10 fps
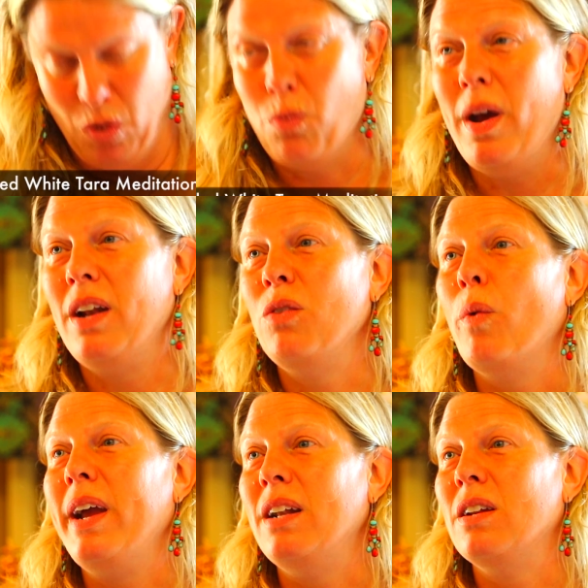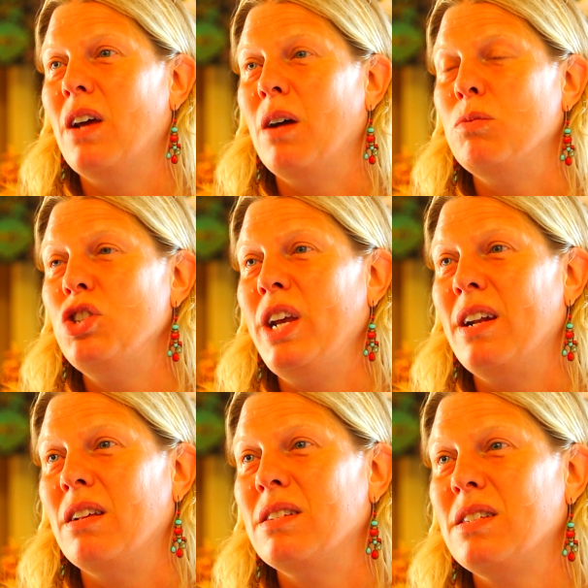red and white
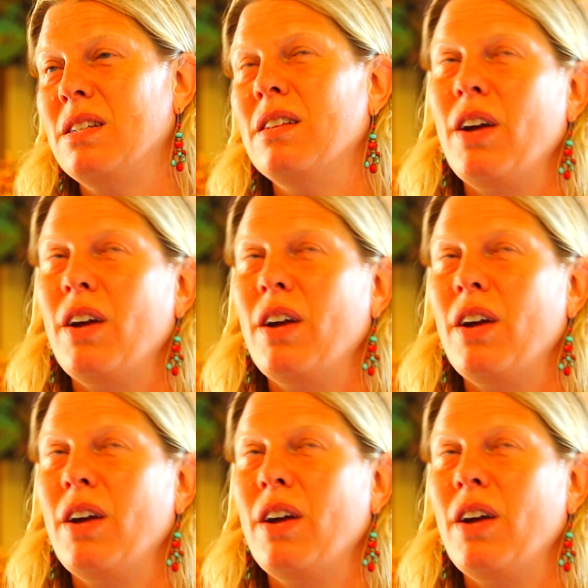channels.